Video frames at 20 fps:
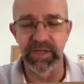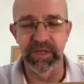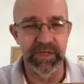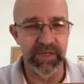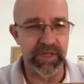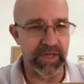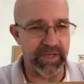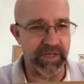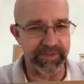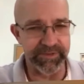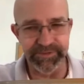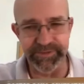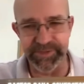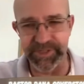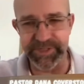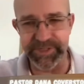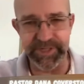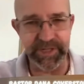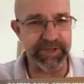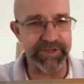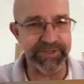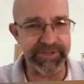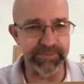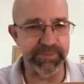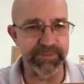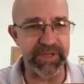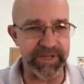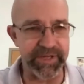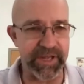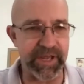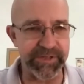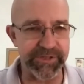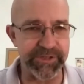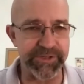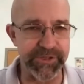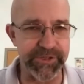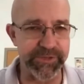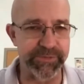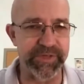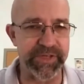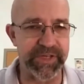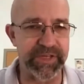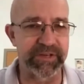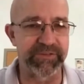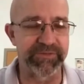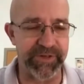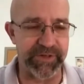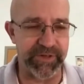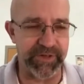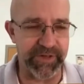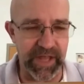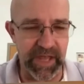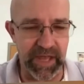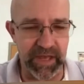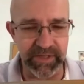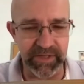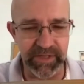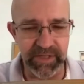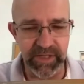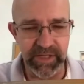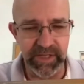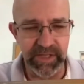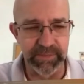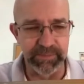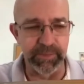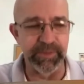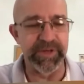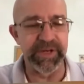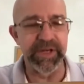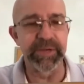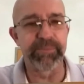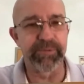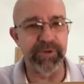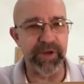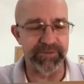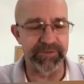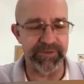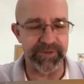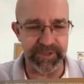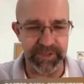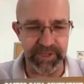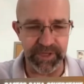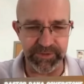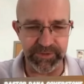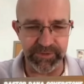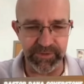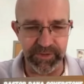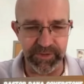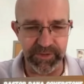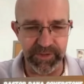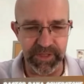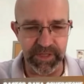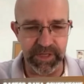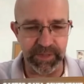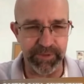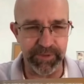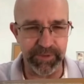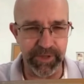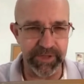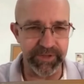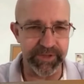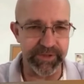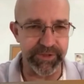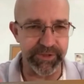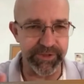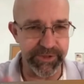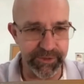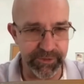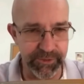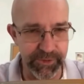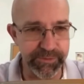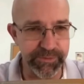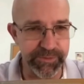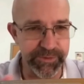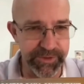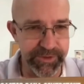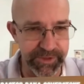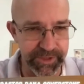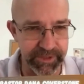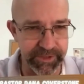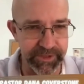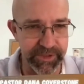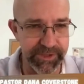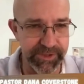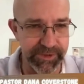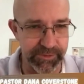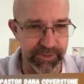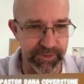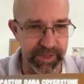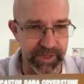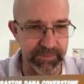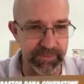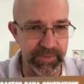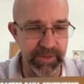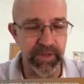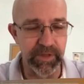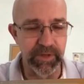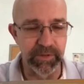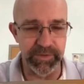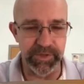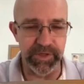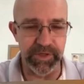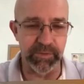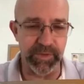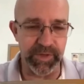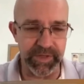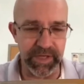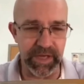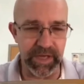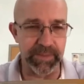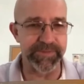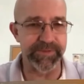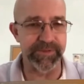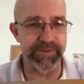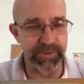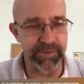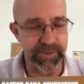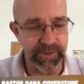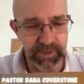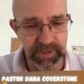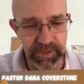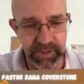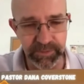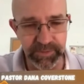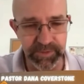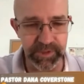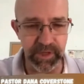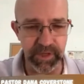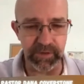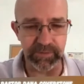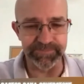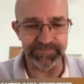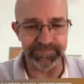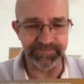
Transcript: Uh, details will be announced as soon as we get it figured out. But we need to pray for the country, and I pray that the church will see in this dream we need to wake up. So here we go.